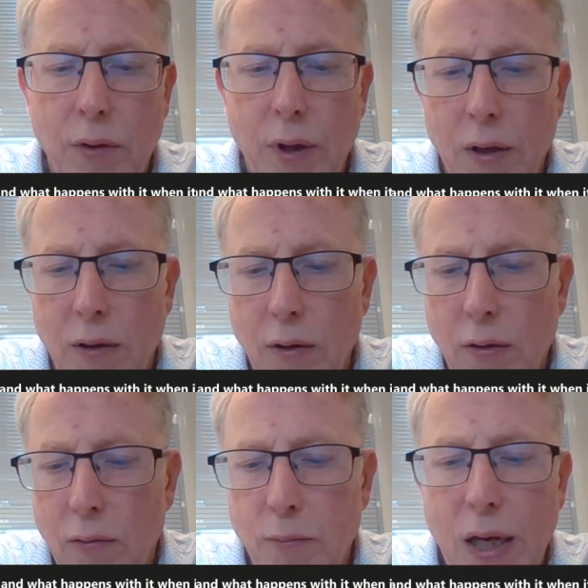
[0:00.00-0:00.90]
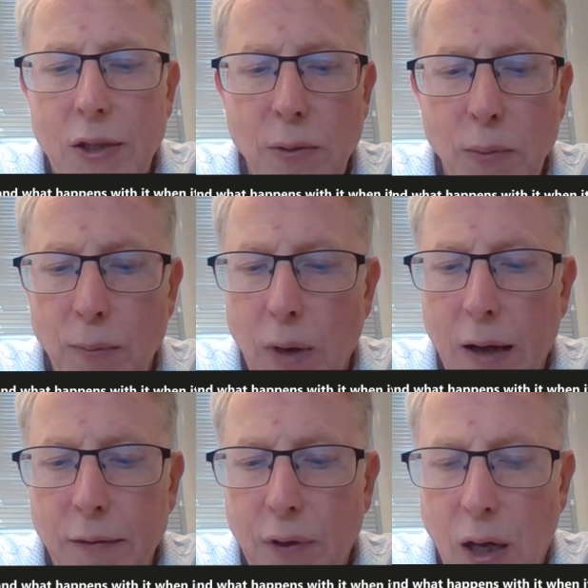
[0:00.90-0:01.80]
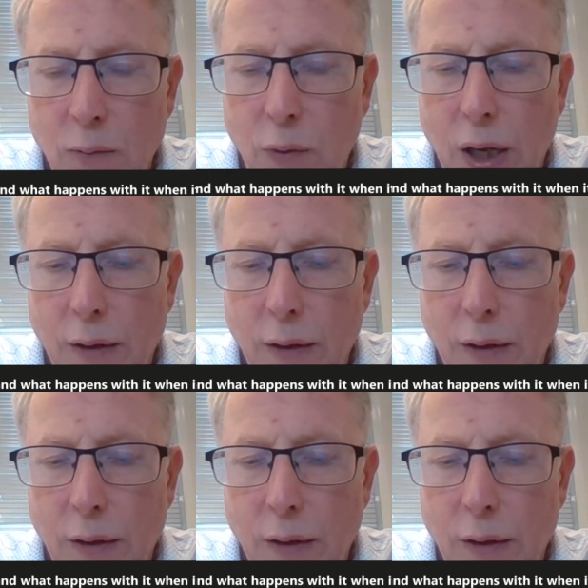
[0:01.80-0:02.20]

the maximum lifetime we